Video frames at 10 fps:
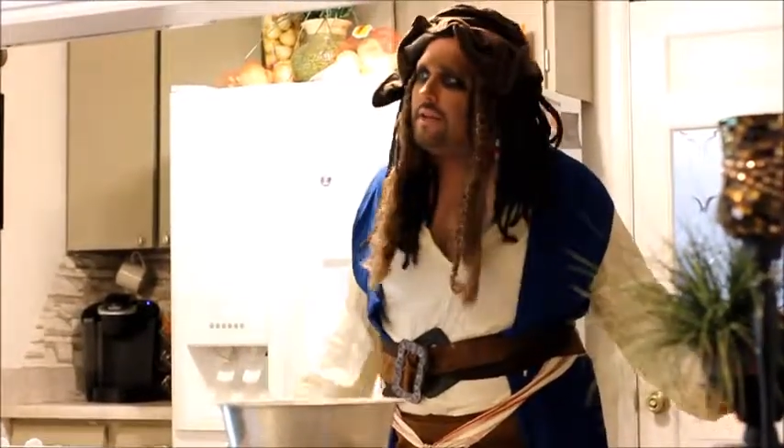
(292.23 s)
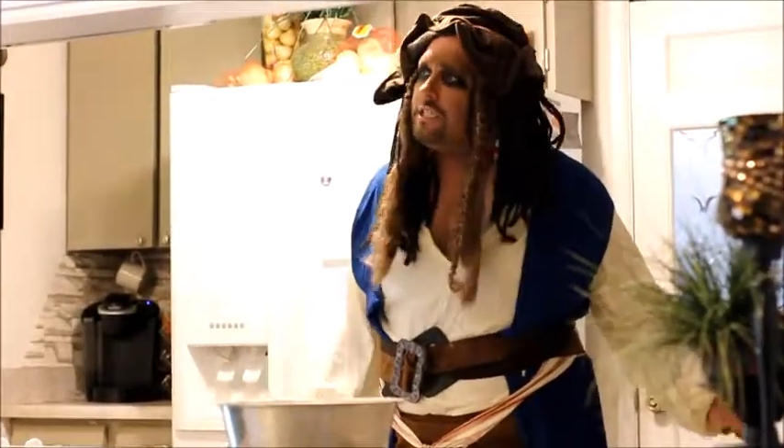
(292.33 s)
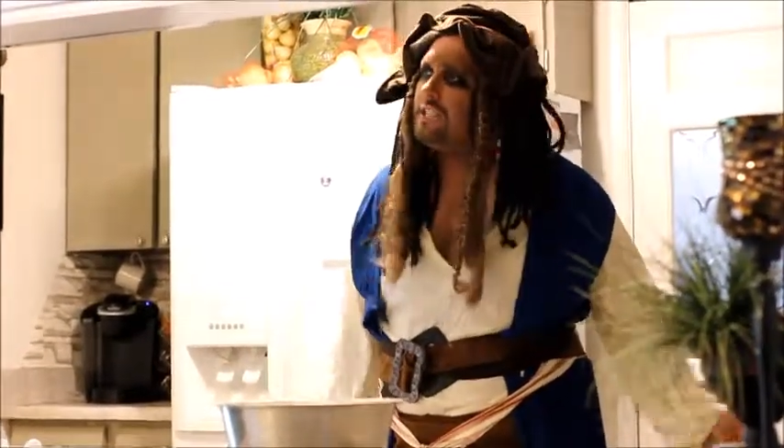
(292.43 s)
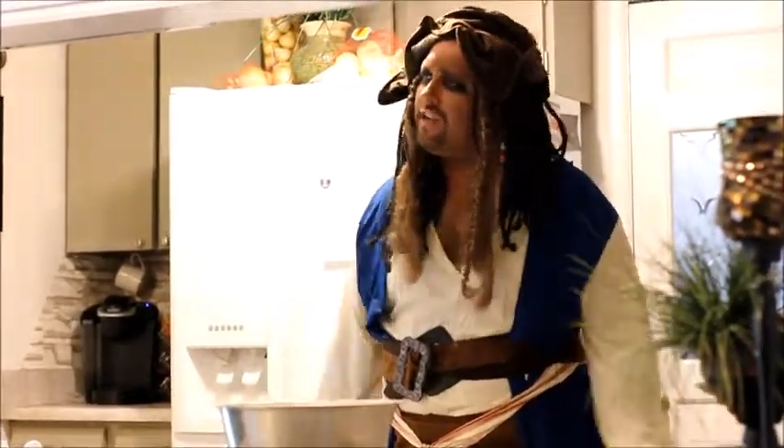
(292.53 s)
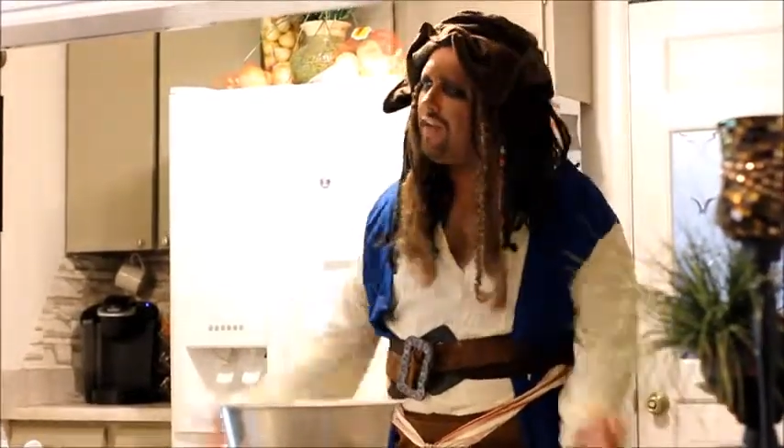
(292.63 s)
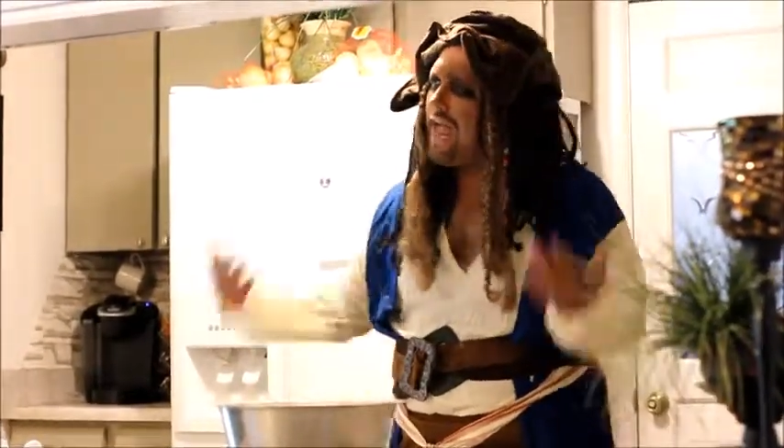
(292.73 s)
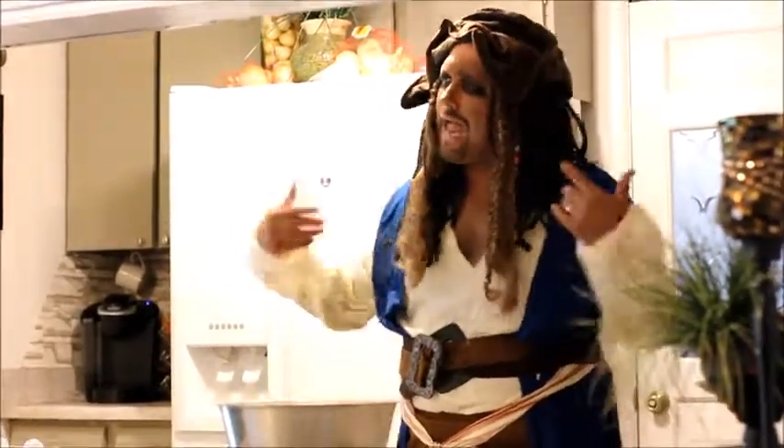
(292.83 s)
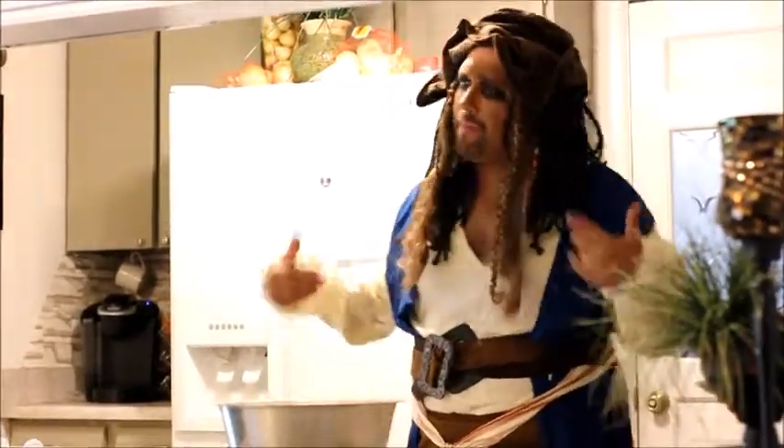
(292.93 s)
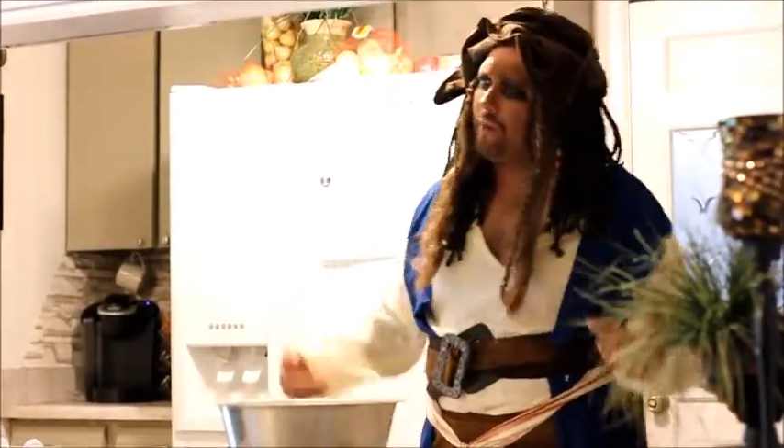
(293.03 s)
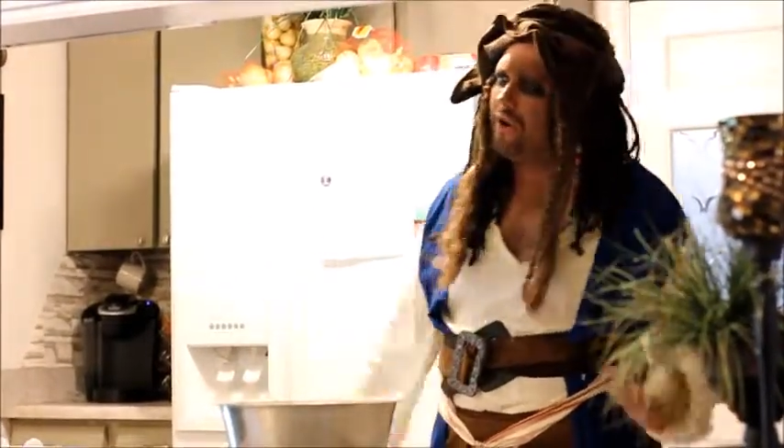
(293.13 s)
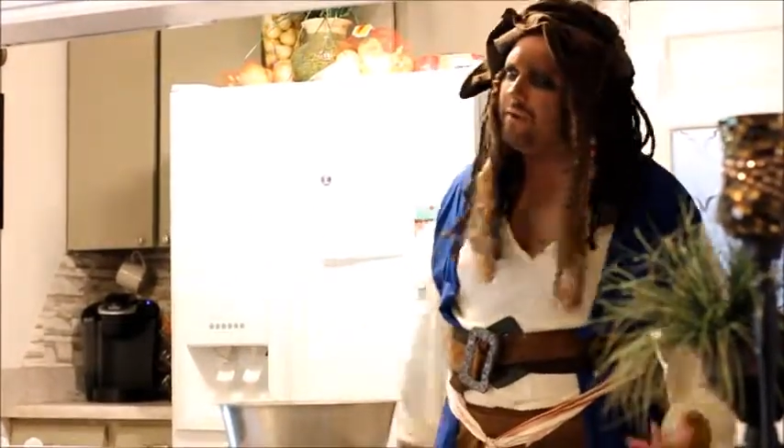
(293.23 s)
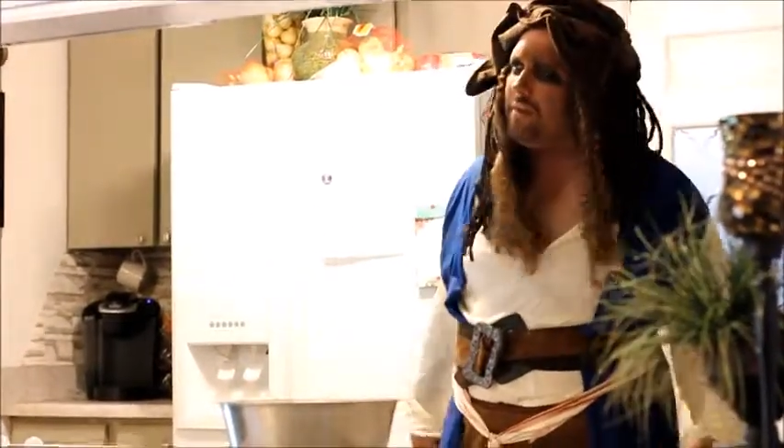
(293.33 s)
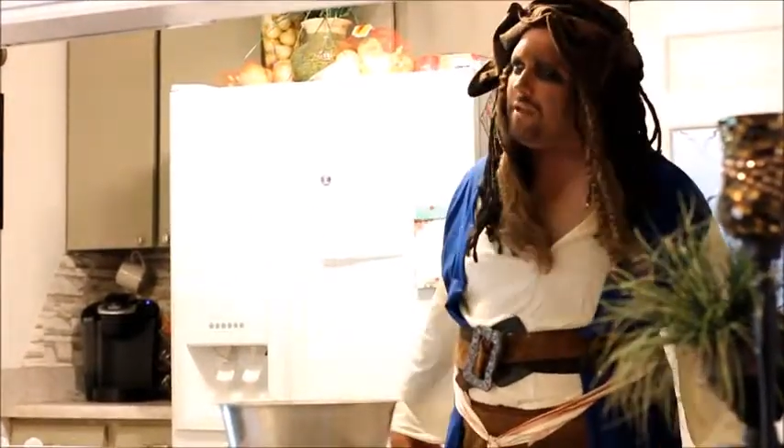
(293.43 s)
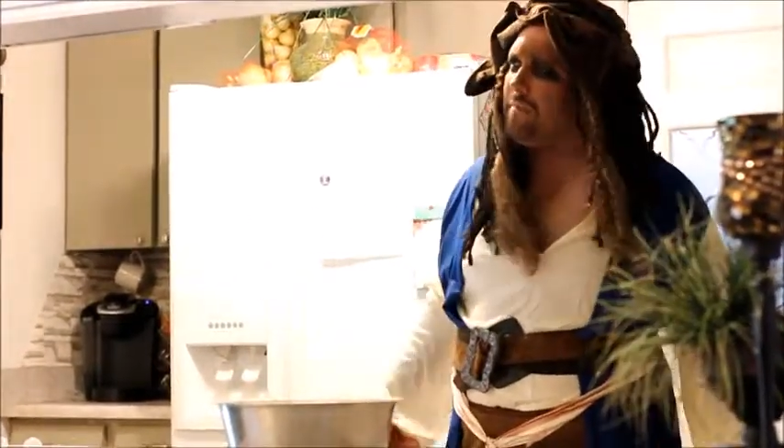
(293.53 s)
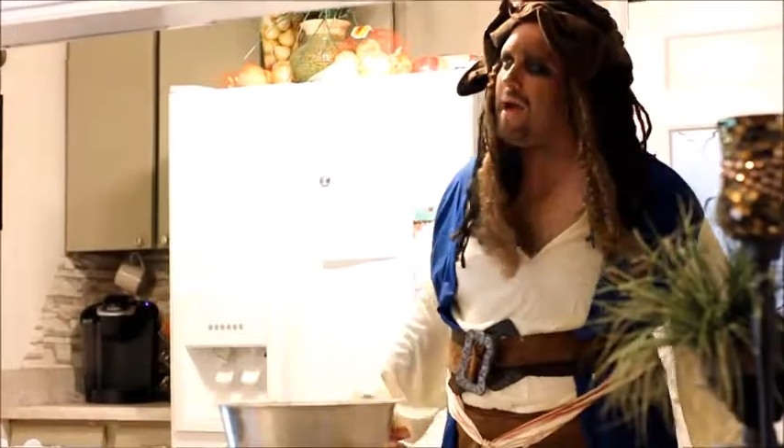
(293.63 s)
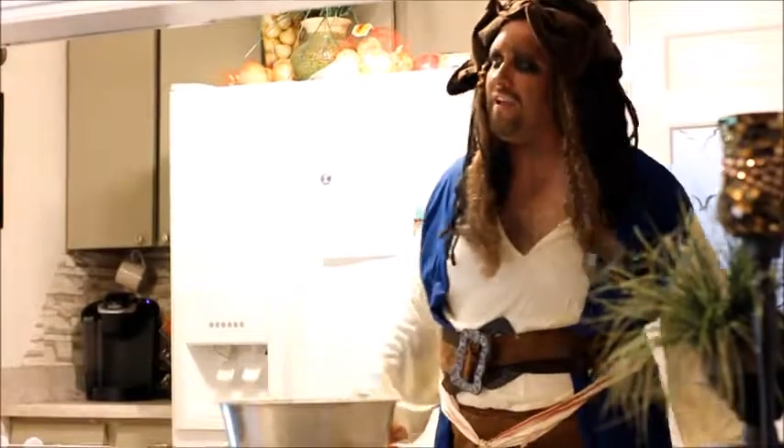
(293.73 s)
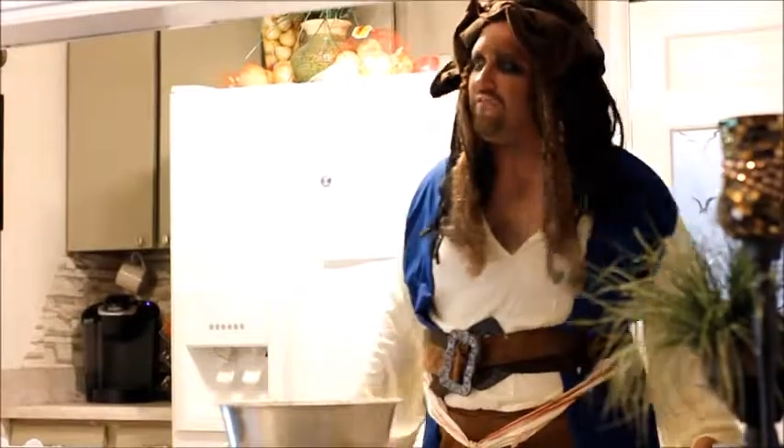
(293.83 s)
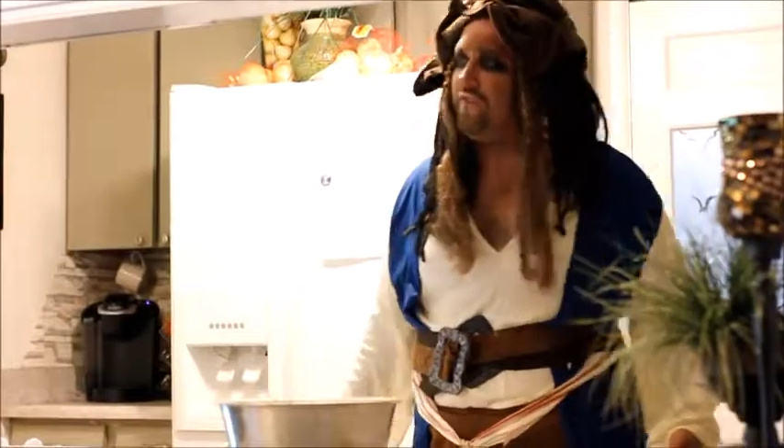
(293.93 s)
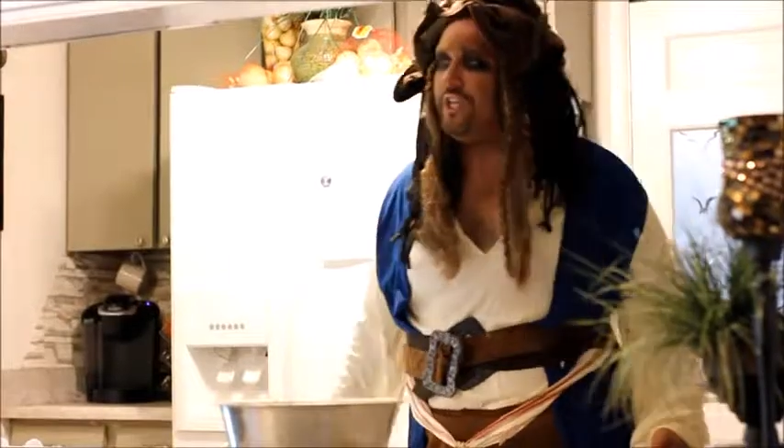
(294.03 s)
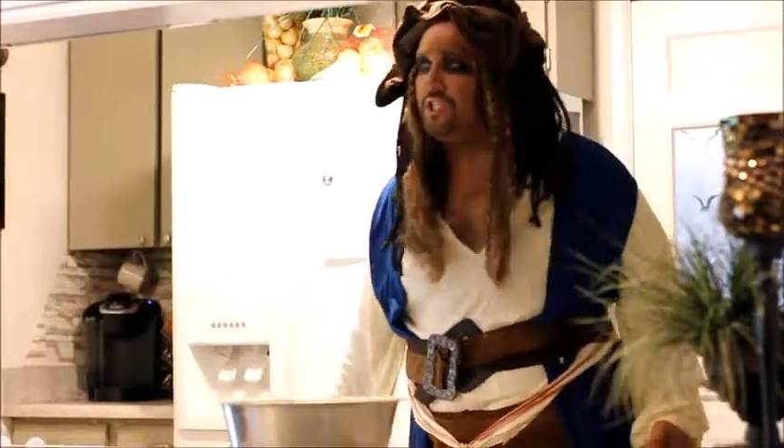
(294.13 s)
Sleeve A, bring me my
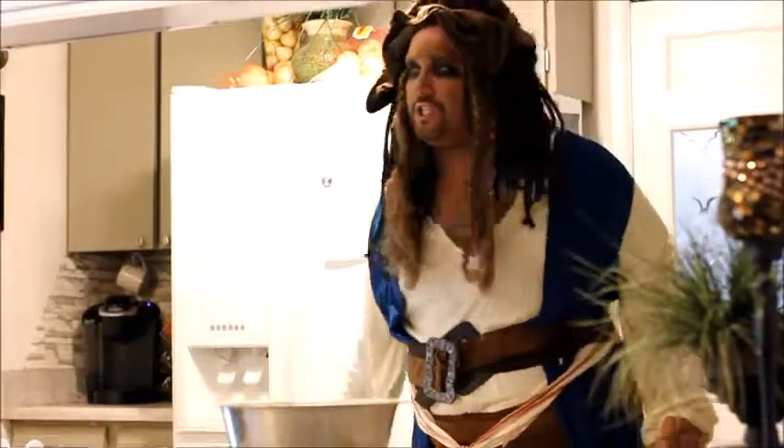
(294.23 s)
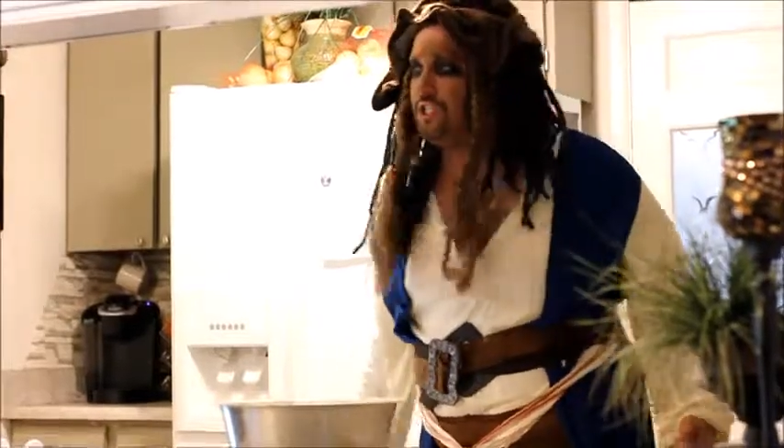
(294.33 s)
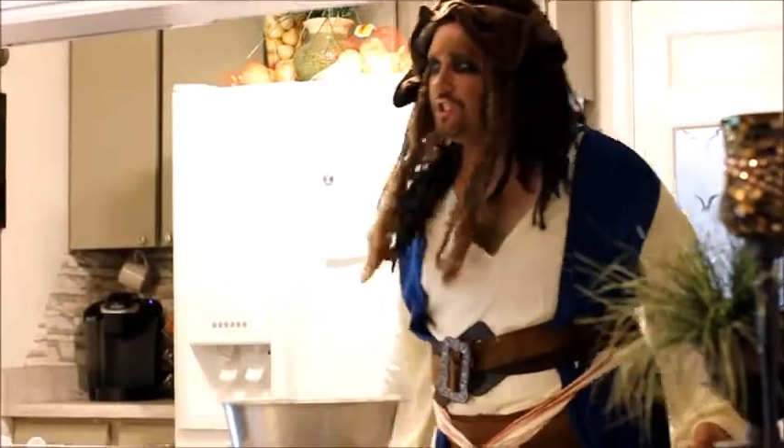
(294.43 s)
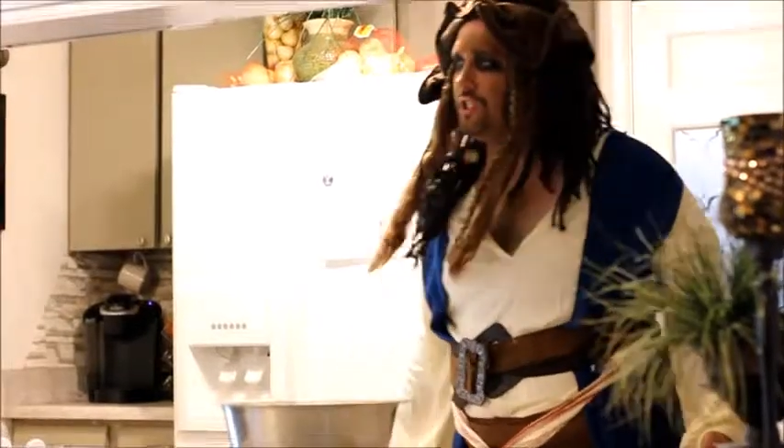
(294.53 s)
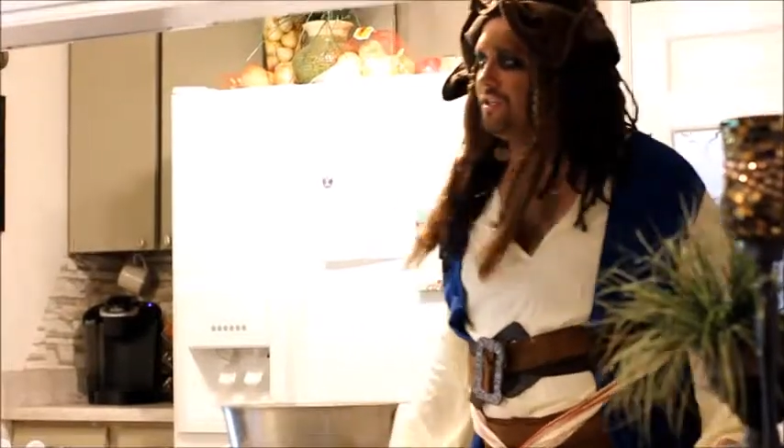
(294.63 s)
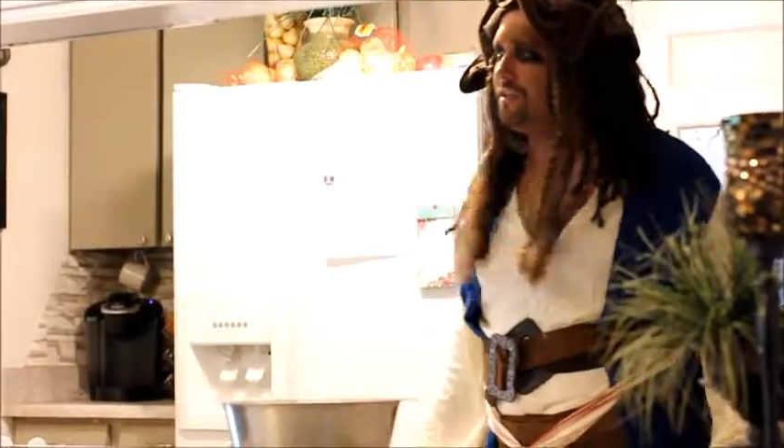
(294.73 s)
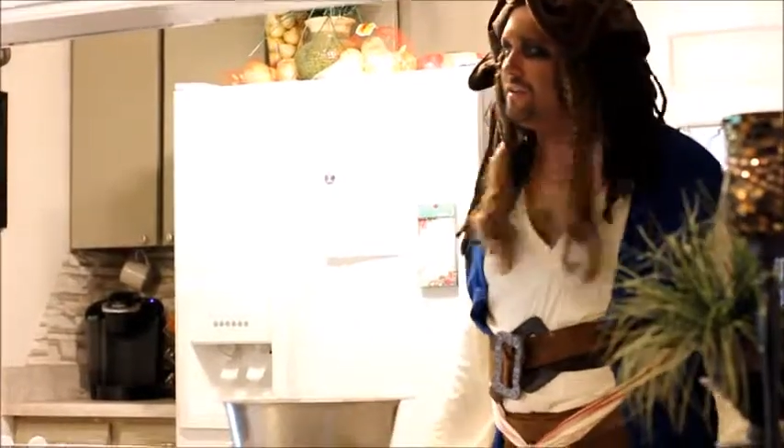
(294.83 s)
fish.